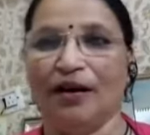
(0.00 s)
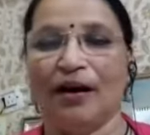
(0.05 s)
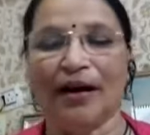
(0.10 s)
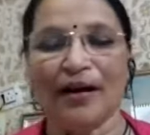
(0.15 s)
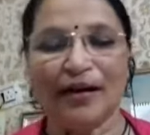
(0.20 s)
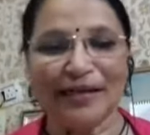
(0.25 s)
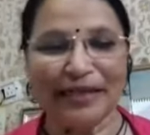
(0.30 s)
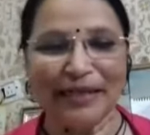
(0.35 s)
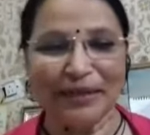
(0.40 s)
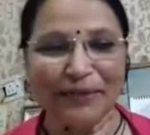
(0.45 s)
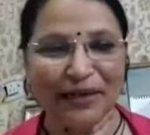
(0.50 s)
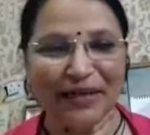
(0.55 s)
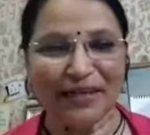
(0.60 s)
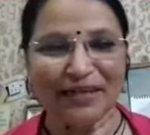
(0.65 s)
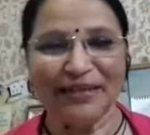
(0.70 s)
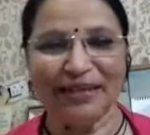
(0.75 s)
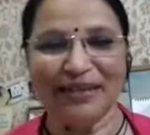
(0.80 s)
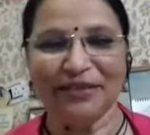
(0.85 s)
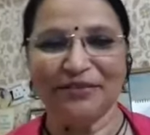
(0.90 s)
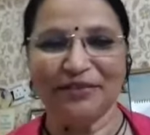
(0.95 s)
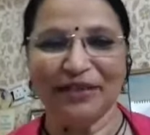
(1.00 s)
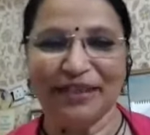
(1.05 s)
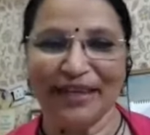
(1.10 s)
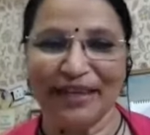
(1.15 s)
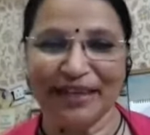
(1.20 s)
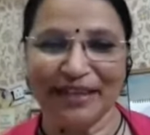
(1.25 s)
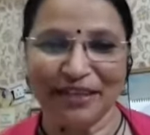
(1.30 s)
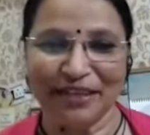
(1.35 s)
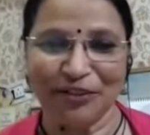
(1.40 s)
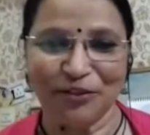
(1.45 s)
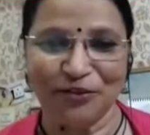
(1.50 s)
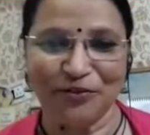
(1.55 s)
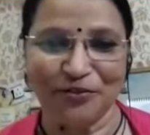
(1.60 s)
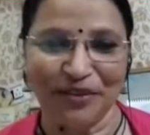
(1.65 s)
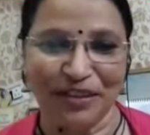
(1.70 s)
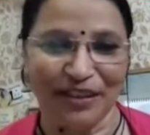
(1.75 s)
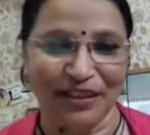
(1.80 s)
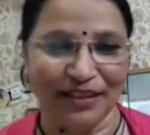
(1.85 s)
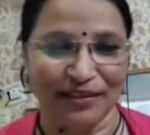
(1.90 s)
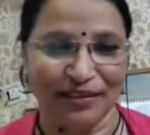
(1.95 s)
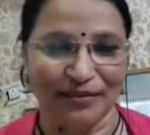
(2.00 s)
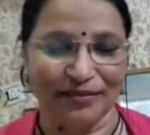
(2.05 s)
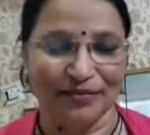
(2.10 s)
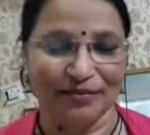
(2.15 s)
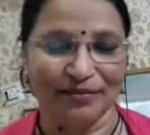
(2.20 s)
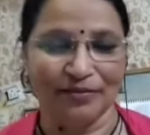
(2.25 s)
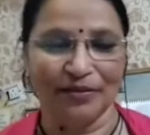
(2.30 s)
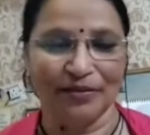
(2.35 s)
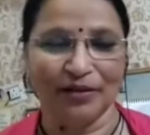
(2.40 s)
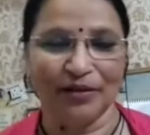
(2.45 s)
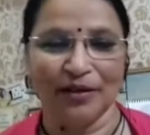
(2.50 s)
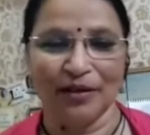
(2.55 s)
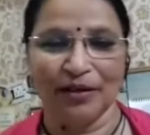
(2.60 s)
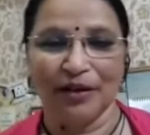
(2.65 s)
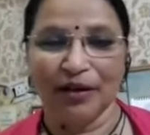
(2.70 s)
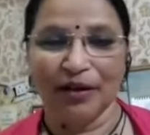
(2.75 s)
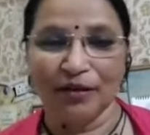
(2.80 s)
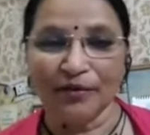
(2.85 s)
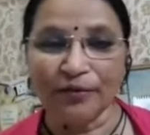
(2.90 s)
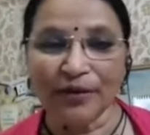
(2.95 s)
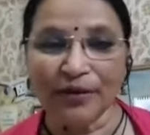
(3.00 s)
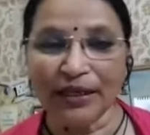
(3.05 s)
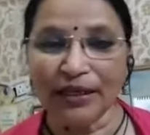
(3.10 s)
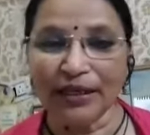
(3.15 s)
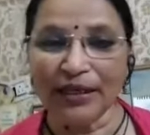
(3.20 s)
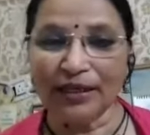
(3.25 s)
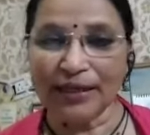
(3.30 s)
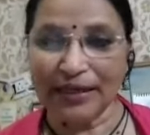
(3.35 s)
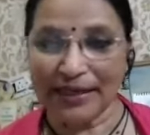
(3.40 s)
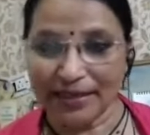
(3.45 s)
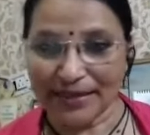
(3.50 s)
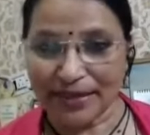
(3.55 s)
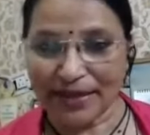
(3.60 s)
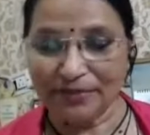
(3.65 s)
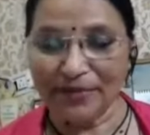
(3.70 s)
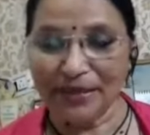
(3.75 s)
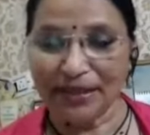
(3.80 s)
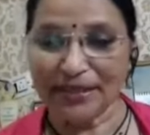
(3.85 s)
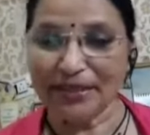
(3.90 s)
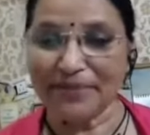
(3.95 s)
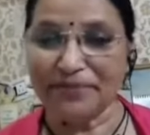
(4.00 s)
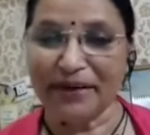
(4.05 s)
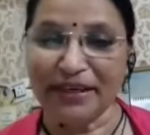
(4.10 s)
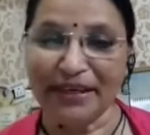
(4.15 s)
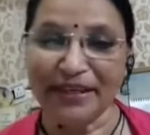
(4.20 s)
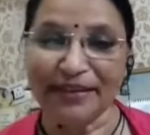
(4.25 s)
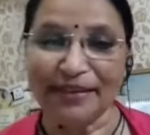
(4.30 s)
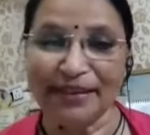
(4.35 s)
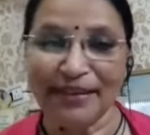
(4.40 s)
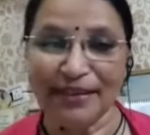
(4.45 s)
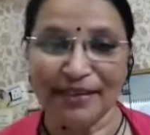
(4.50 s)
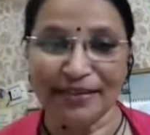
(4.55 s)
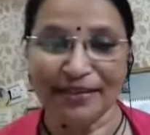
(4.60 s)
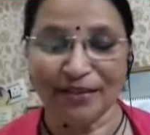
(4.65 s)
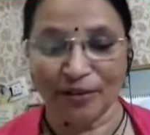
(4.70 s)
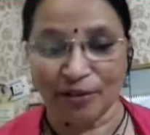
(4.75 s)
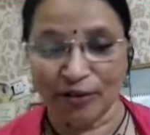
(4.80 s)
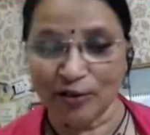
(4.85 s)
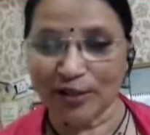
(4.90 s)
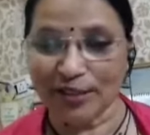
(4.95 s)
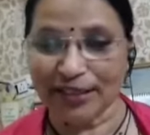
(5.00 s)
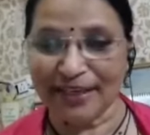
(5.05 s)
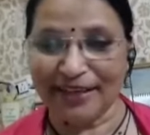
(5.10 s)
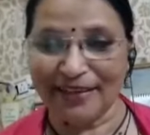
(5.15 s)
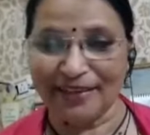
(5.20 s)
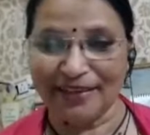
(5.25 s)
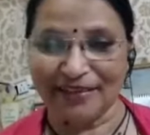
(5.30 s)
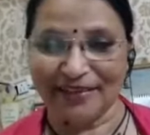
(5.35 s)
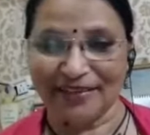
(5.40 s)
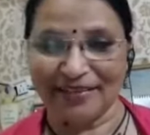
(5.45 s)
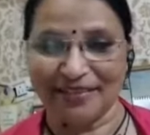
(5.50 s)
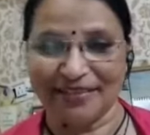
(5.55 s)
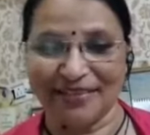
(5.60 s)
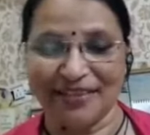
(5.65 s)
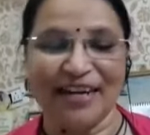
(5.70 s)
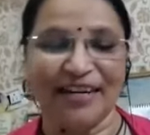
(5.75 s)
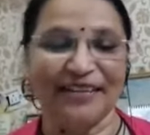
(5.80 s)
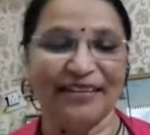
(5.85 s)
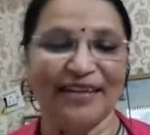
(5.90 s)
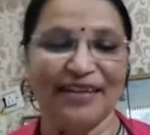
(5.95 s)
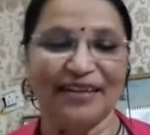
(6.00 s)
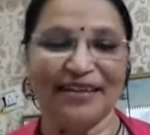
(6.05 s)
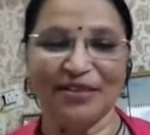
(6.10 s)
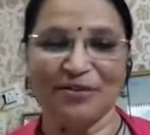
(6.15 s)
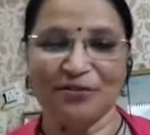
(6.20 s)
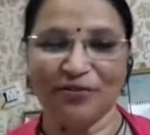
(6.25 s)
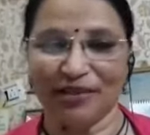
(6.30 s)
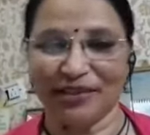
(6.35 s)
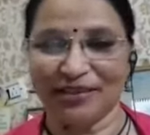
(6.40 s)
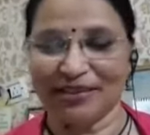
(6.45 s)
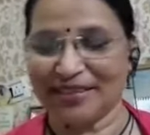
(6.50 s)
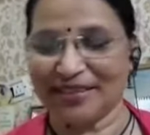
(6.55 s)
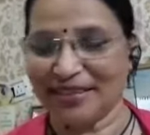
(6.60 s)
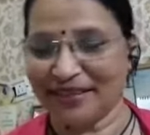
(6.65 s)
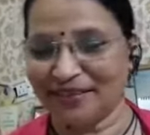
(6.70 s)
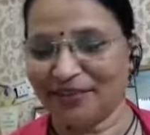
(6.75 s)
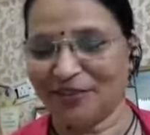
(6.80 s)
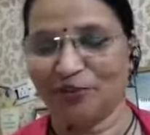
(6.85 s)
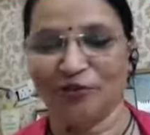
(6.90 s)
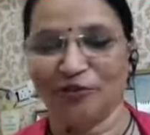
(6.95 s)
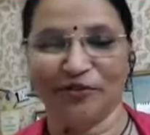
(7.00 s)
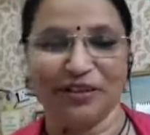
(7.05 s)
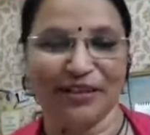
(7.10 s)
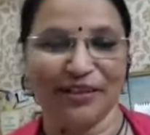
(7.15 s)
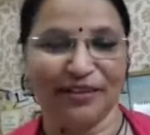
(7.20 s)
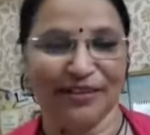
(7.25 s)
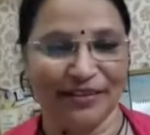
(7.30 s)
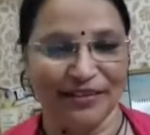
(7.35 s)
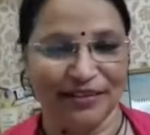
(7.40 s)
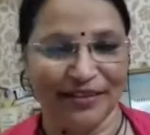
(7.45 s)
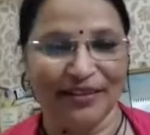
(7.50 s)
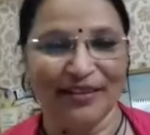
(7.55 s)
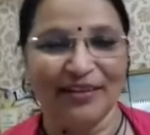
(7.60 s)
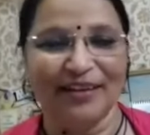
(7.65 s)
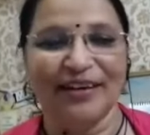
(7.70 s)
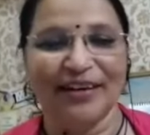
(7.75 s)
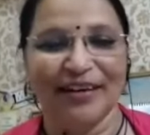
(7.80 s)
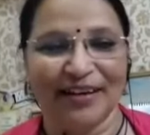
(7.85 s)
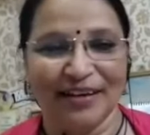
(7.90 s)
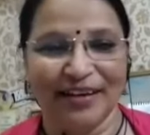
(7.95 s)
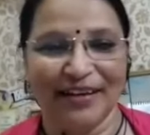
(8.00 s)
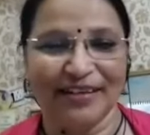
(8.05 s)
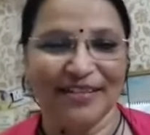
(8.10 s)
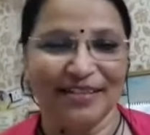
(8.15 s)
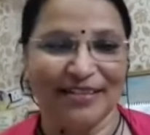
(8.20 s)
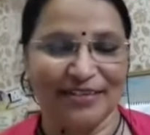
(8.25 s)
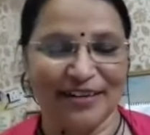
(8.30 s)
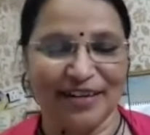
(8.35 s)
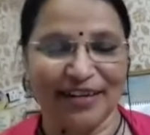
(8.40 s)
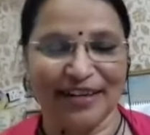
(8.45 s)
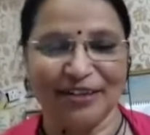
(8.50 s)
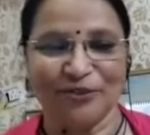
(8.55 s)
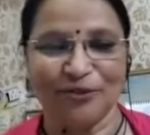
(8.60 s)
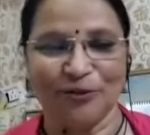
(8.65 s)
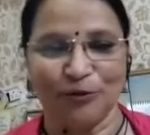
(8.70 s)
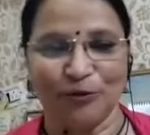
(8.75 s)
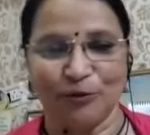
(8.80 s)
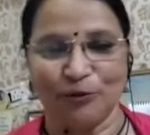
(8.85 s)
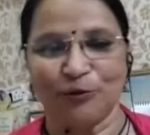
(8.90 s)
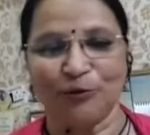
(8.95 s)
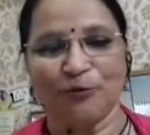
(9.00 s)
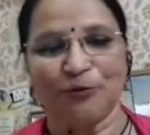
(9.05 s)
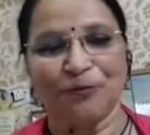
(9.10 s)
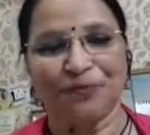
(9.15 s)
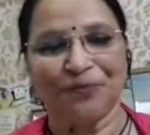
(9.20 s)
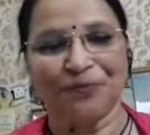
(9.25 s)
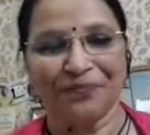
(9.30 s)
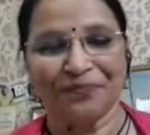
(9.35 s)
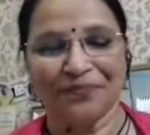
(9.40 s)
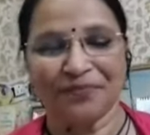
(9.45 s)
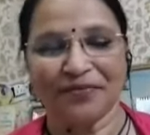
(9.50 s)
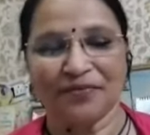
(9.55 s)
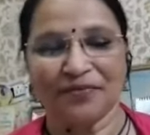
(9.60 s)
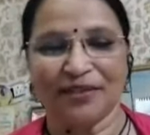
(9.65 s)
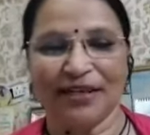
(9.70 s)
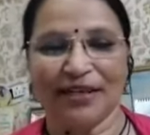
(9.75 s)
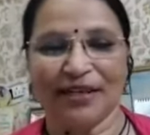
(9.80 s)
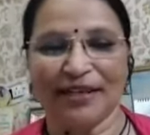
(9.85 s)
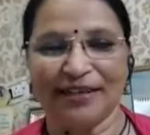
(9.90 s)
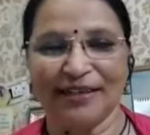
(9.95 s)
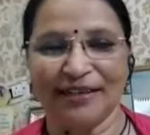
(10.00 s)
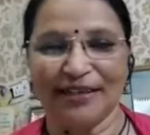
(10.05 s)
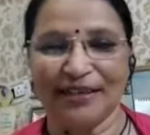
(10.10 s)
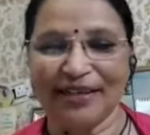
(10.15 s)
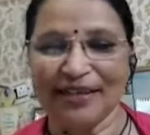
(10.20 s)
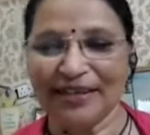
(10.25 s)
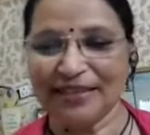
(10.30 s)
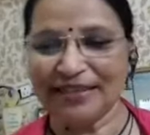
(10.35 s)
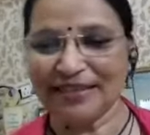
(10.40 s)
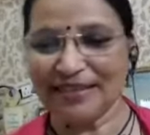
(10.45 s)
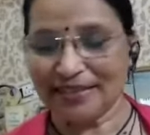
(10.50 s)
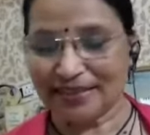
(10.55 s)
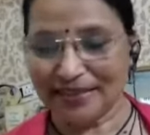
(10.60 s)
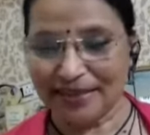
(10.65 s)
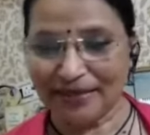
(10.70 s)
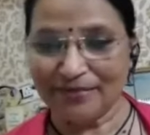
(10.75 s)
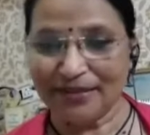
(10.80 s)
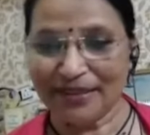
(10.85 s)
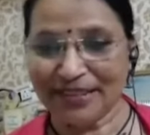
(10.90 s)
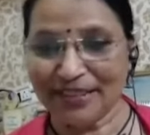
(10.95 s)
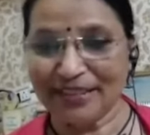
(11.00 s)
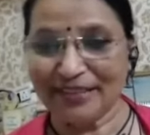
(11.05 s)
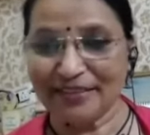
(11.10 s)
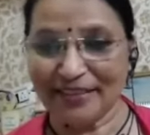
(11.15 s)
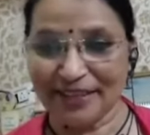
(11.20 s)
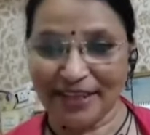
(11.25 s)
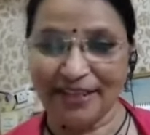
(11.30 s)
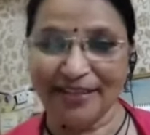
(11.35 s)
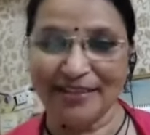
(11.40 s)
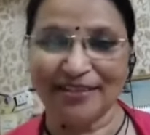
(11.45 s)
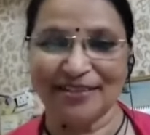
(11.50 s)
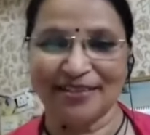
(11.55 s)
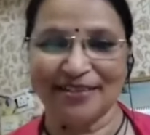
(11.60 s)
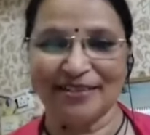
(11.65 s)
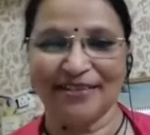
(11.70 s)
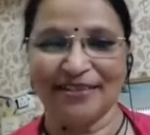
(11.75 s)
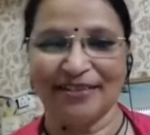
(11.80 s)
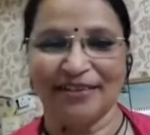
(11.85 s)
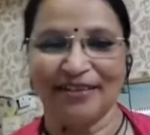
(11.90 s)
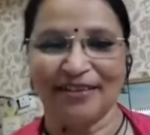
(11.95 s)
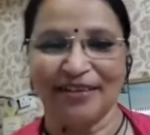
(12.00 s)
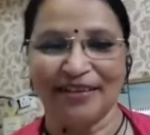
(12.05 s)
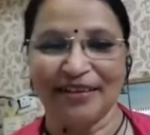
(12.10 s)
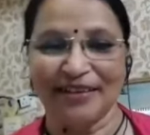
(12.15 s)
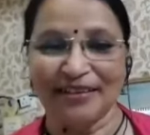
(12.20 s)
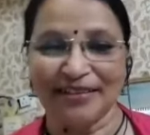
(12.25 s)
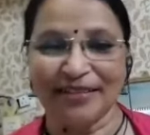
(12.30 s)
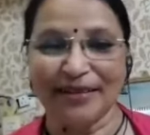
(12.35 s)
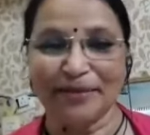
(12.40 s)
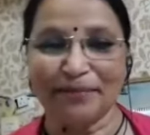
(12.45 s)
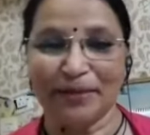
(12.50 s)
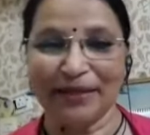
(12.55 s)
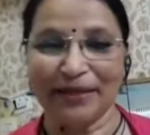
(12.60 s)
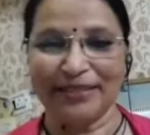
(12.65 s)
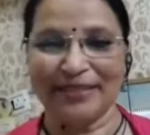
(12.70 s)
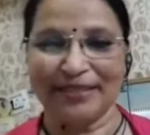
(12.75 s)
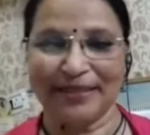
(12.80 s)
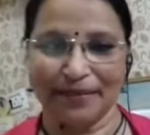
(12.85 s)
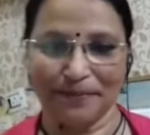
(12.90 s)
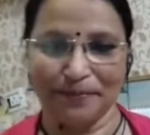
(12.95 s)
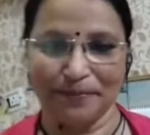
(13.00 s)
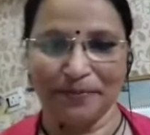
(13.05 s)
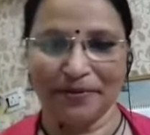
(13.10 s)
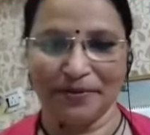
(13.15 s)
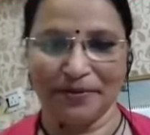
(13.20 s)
Ultimately, we get into feeling. We establish many things logically, and that is what said Govind is trying to do. And he is establishing things step by step.